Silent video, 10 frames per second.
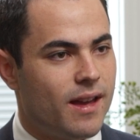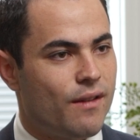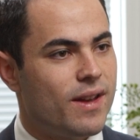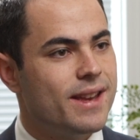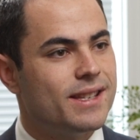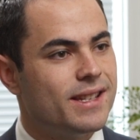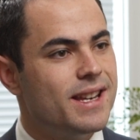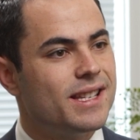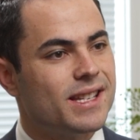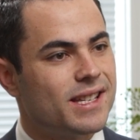If his
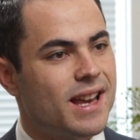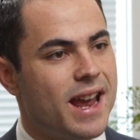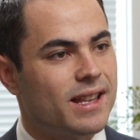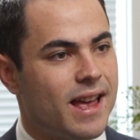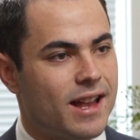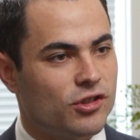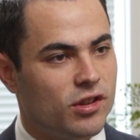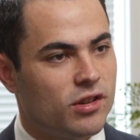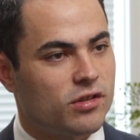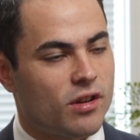niece is saying that,
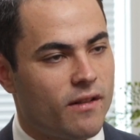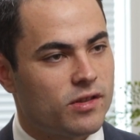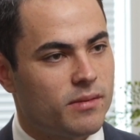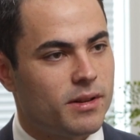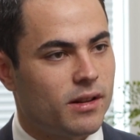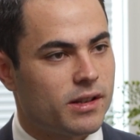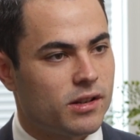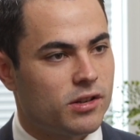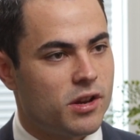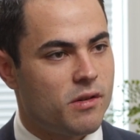she deserves to be
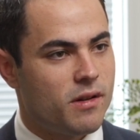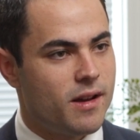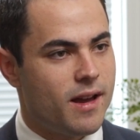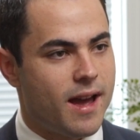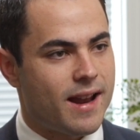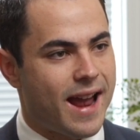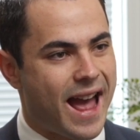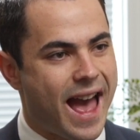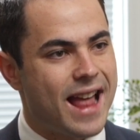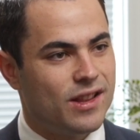listened to, and I
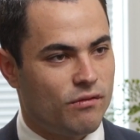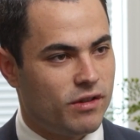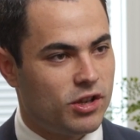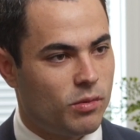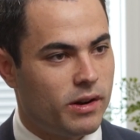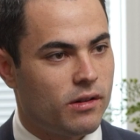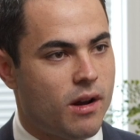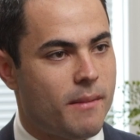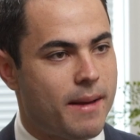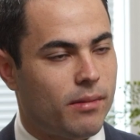had to retweet her
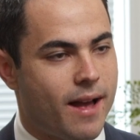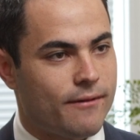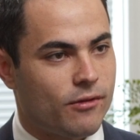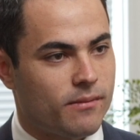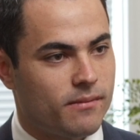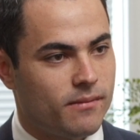on my platform.